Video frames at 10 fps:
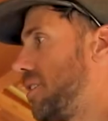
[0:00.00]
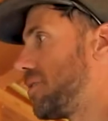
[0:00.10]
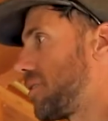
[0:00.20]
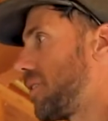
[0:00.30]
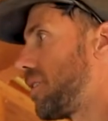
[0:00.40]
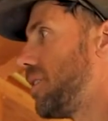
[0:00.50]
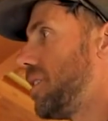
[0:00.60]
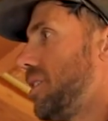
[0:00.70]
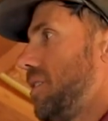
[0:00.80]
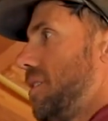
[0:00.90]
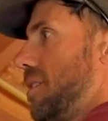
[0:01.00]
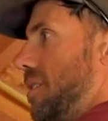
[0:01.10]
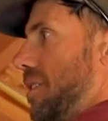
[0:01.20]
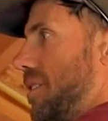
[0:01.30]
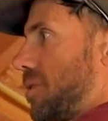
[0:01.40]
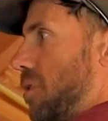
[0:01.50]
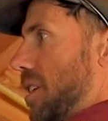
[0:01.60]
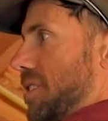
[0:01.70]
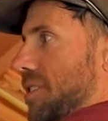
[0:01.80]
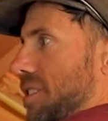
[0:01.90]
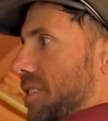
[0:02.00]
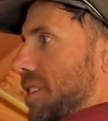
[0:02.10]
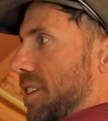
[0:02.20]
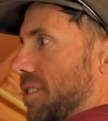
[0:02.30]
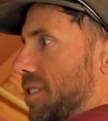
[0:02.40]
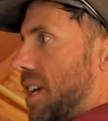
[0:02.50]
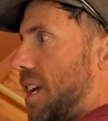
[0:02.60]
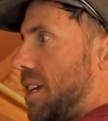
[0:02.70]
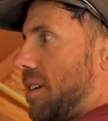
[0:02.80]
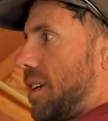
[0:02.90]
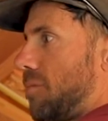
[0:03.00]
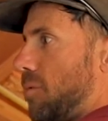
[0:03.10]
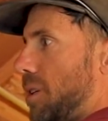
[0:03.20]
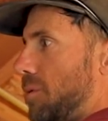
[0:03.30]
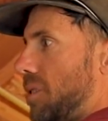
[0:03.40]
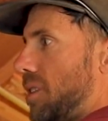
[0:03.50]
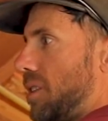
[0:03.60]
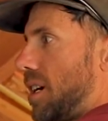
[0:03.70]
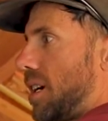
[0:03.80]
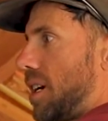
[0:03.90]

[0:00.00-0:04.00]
So this one is just going to stay, and we will